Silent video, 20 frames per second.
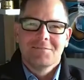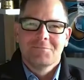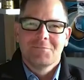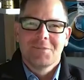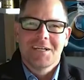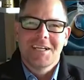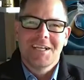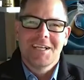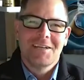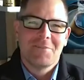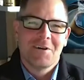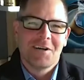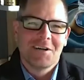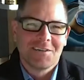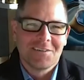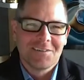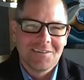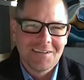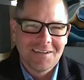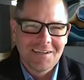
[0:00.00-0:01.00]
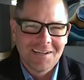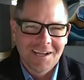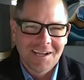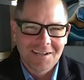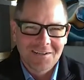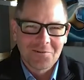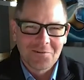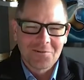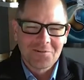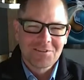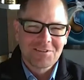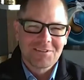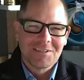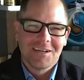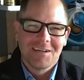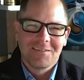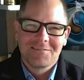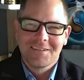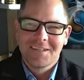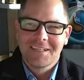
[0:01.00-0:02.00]
by Abe Unger and Hy
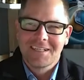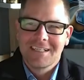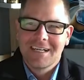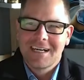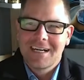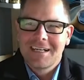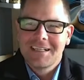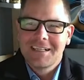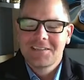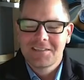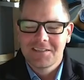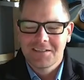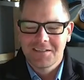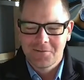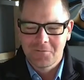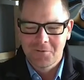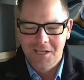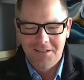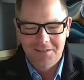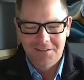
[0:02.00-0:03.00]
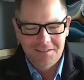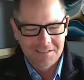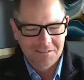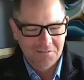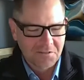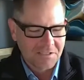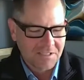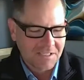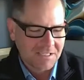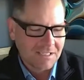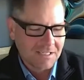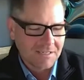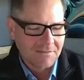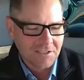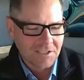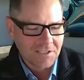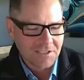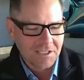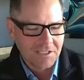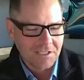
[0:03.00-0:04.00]
Goldstoff. And guys, we had this interesting
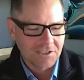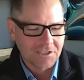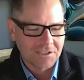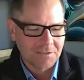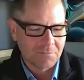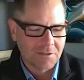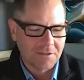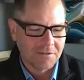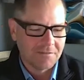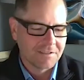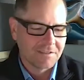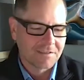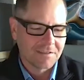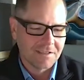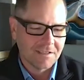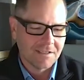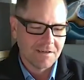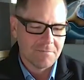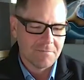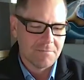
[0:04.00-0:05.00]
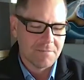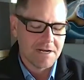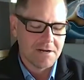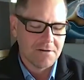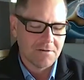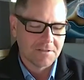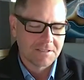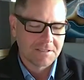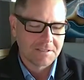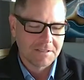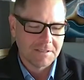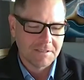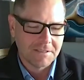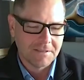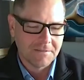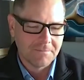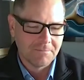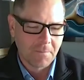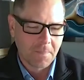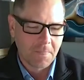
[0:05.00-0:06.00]
conversation previously about
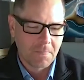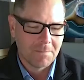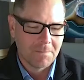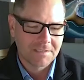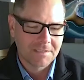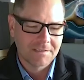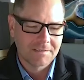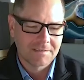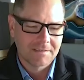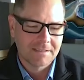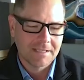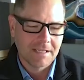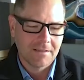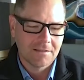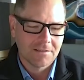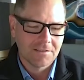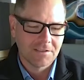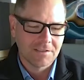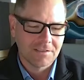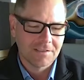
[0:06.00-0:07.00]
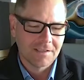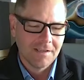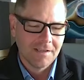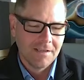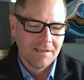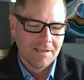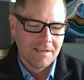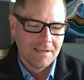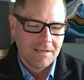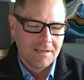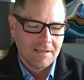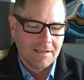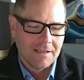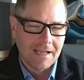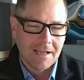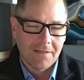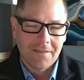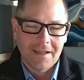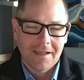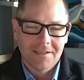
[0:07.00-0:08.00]
business intelligence and
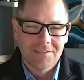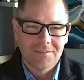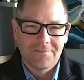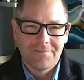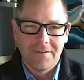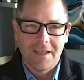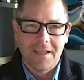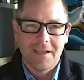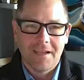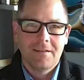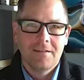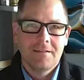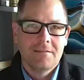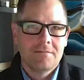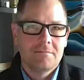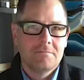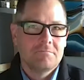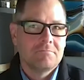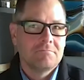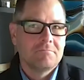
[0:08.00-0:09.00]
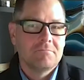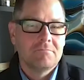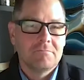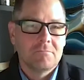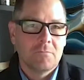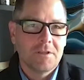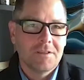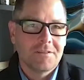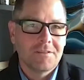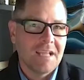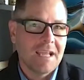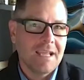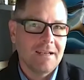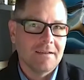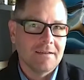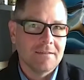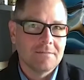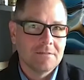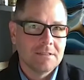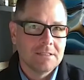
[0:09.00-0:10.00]
how that is fed with data